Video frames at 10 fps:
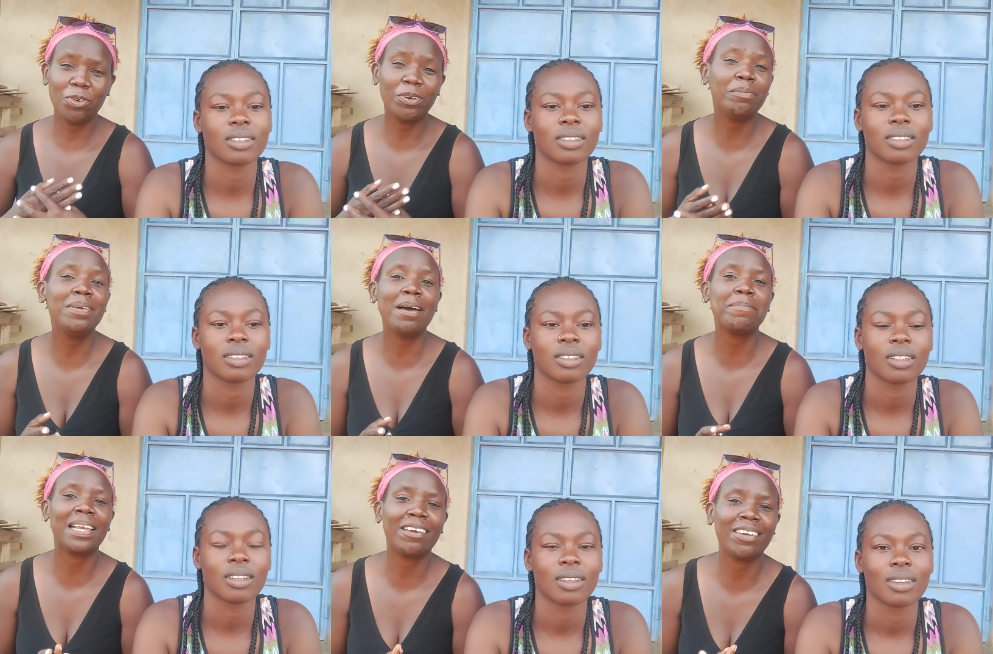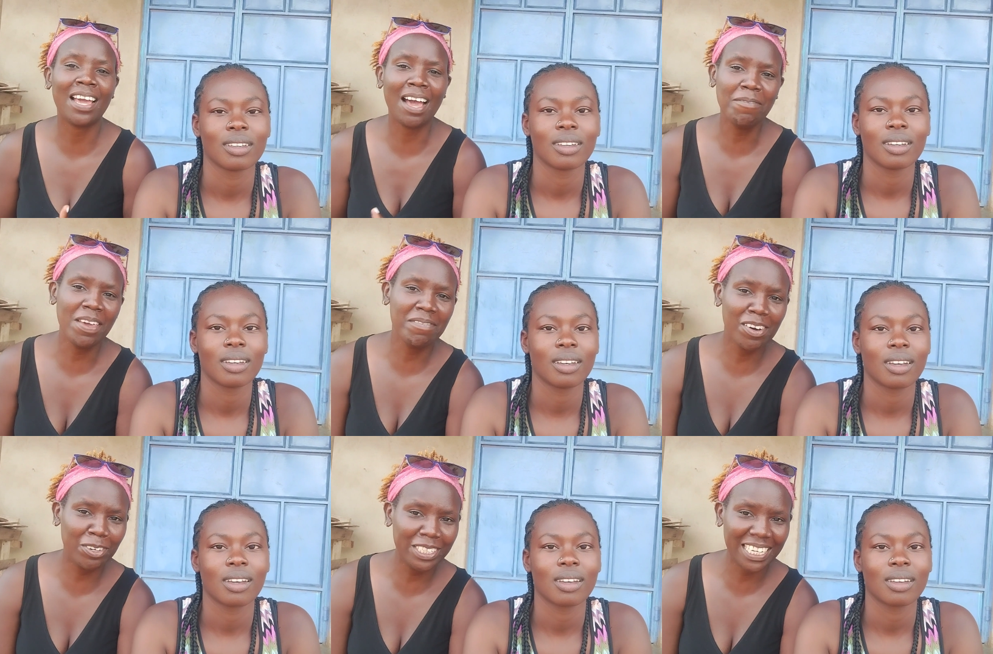Speaker 1: you will be a millionaire. Have you ever
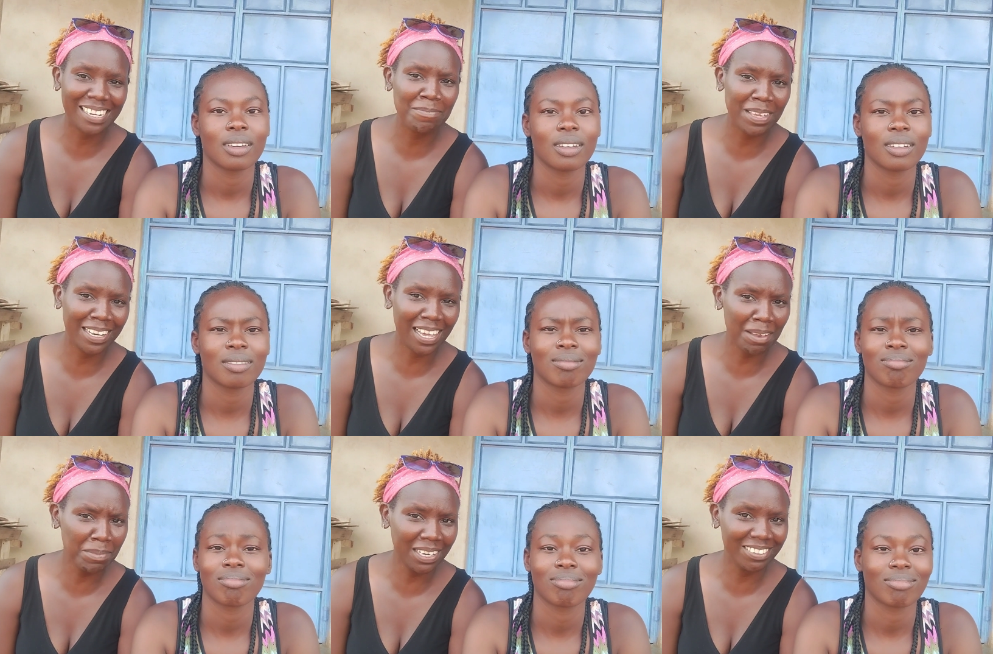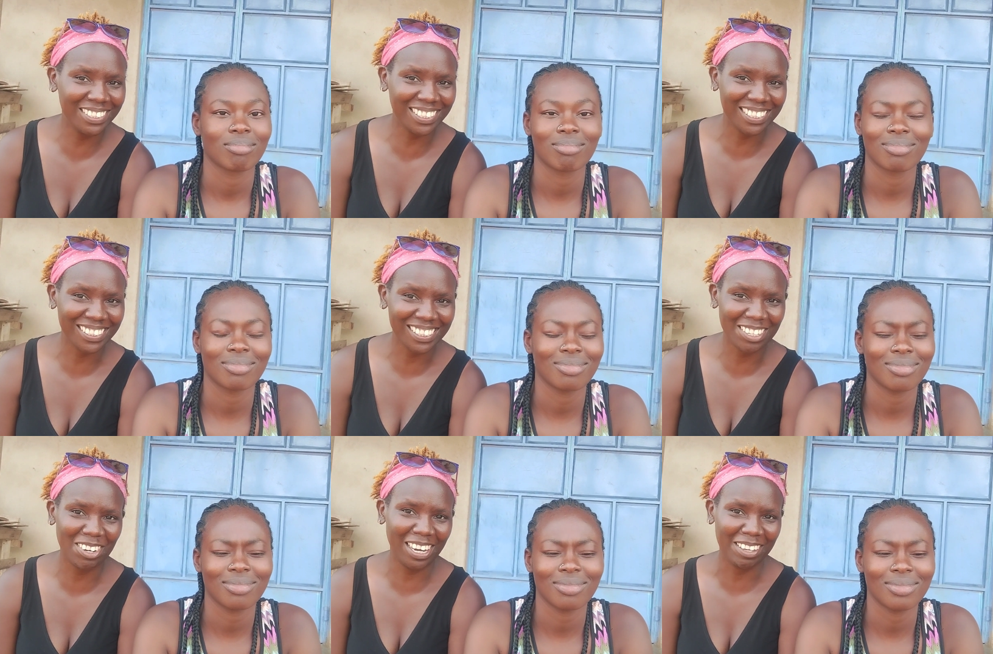held a, mil, a million shilling in
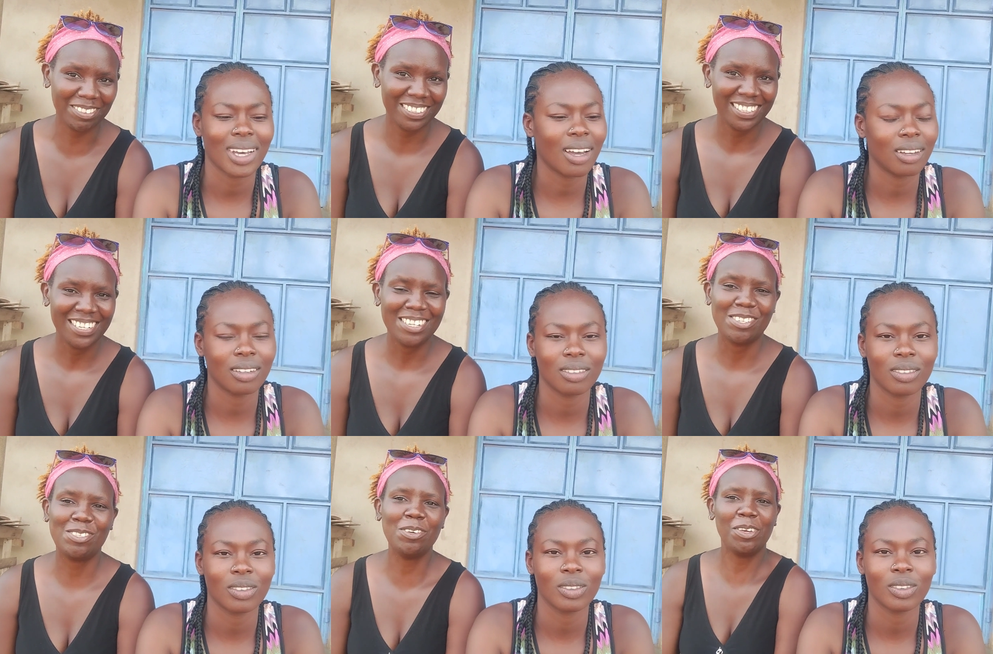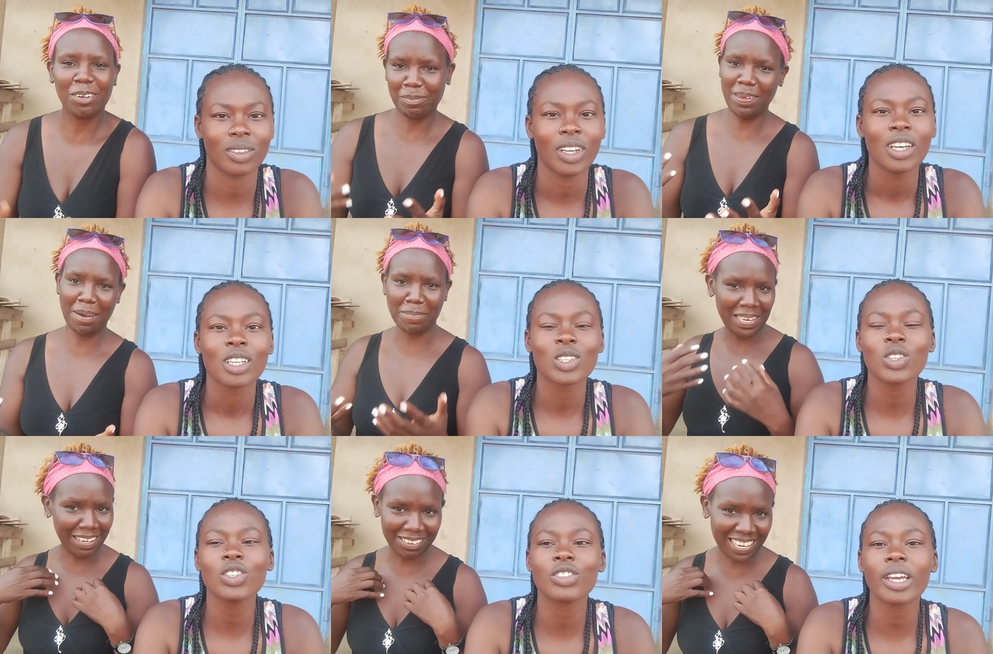your life? So you'll be a millionaire.
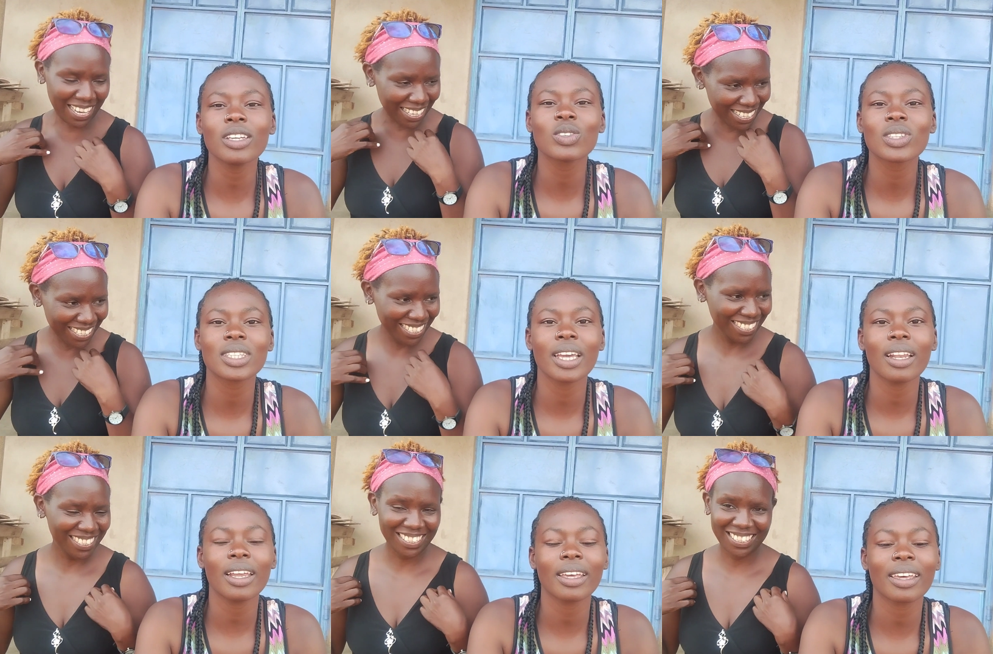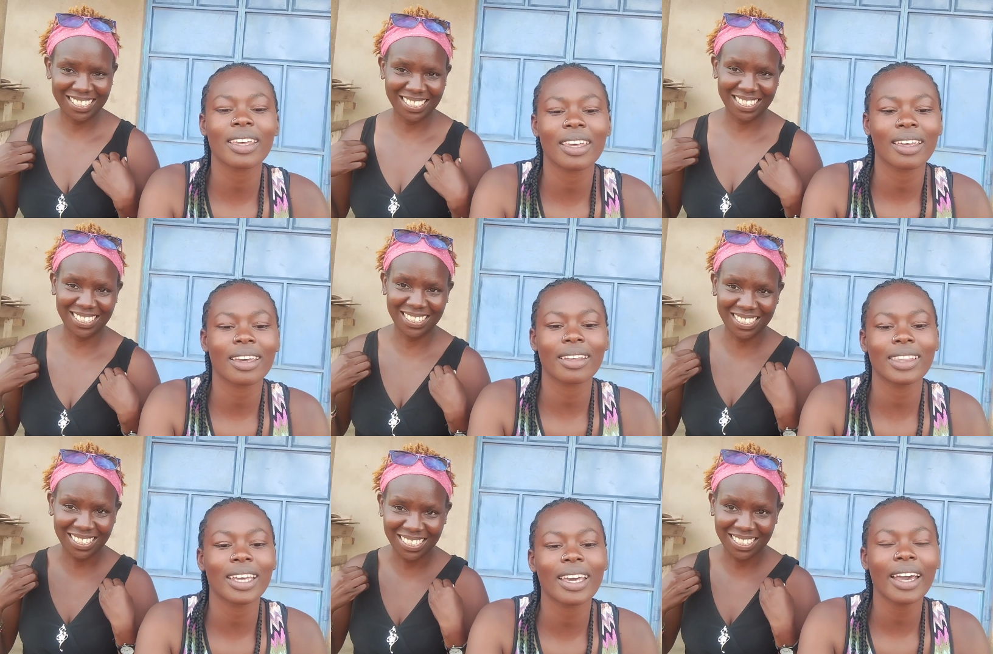So you're trying to
Speaker 2: say like
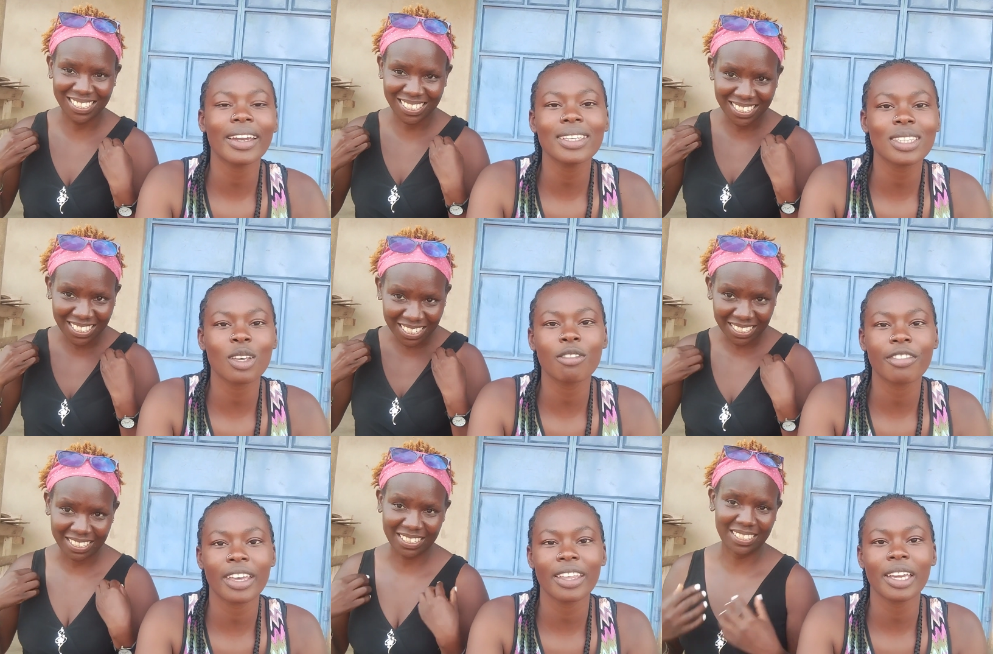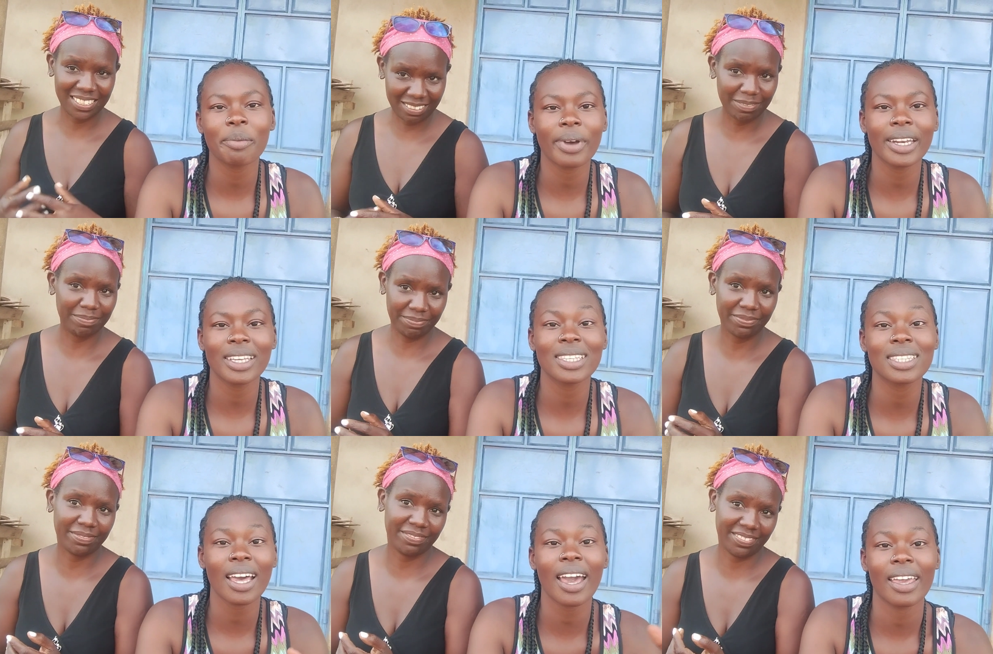the currency of Kenyan money is
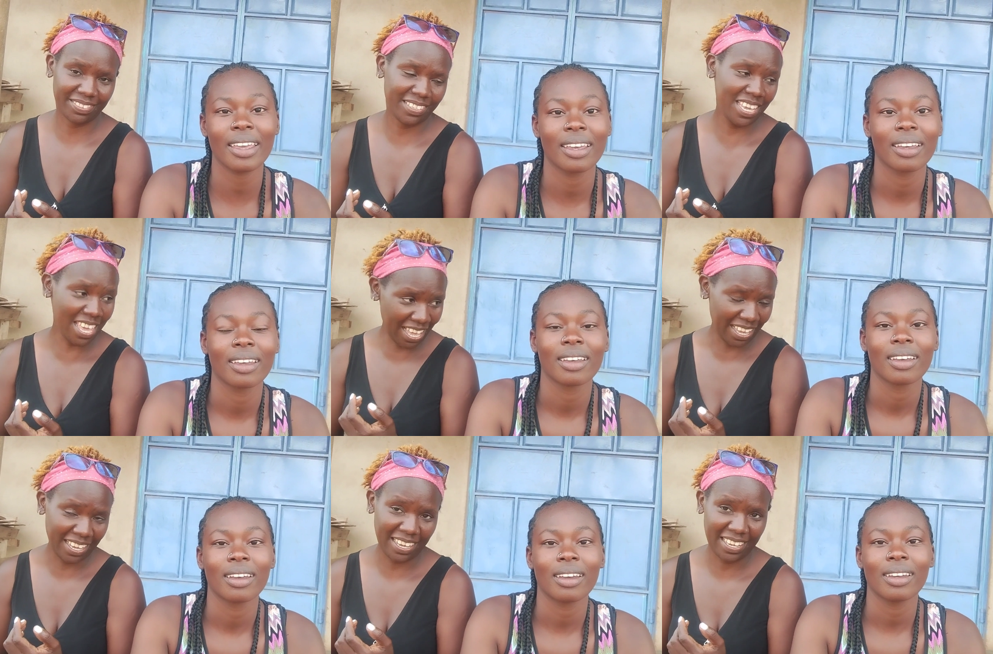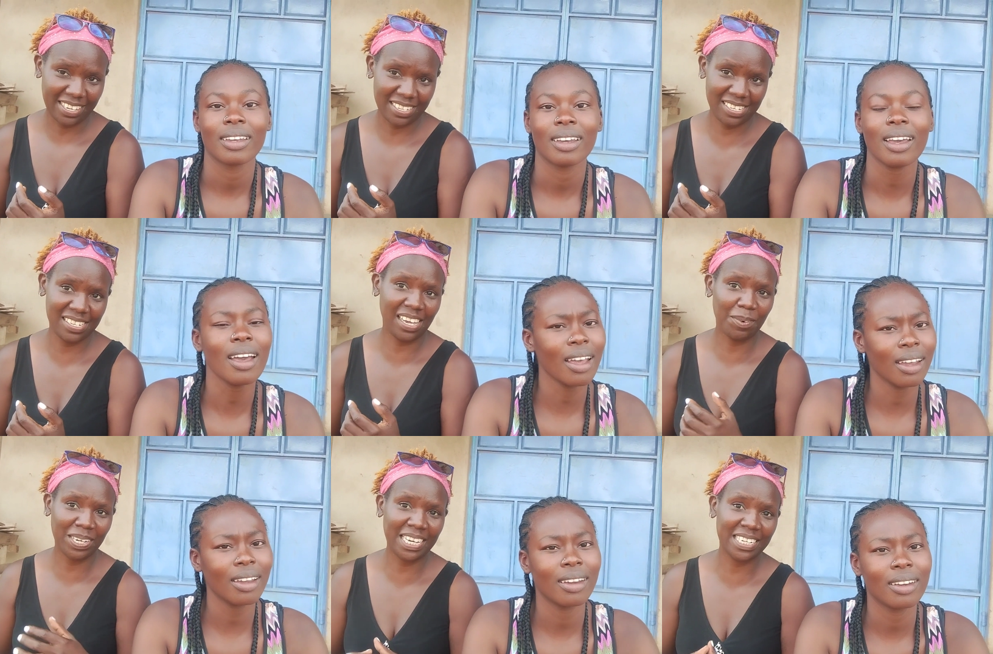high. Yeah,
Speaker 1: uh, ah. uh,
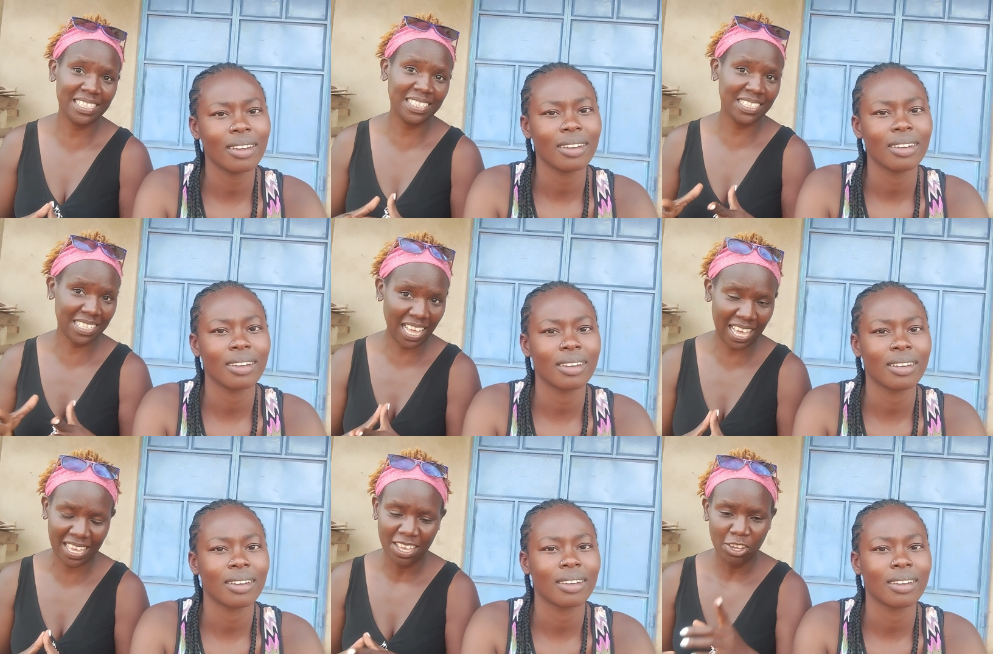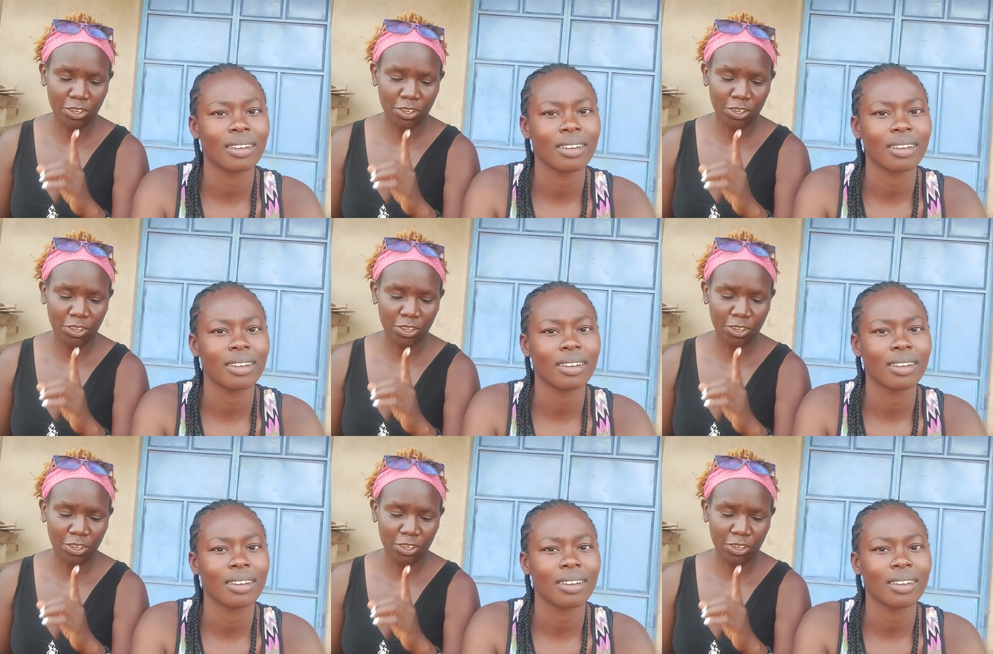our currency is high.